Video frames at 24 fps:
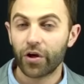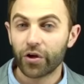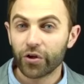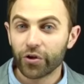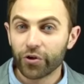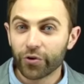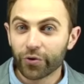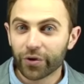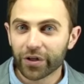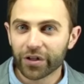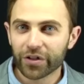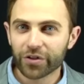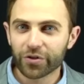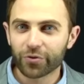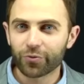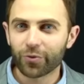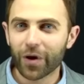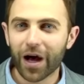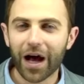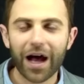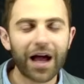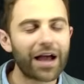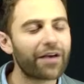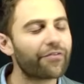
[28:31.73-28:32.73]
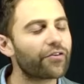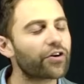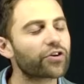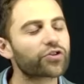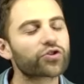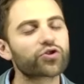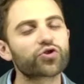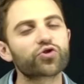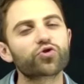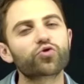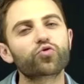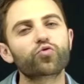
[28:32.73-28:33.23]
you can derive a
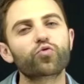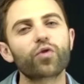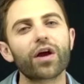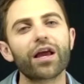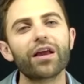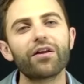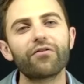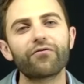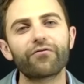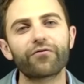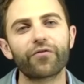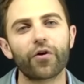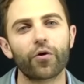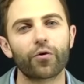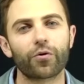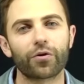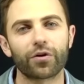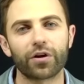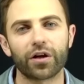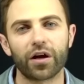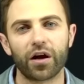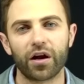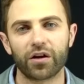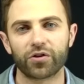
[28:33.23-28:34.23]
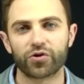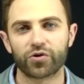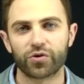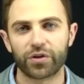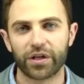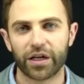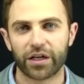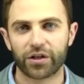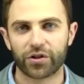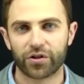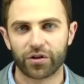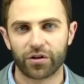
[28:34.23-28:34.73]
straightforward
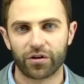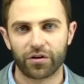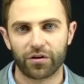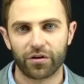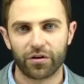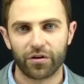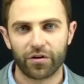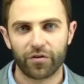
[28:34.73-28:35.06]
contradiction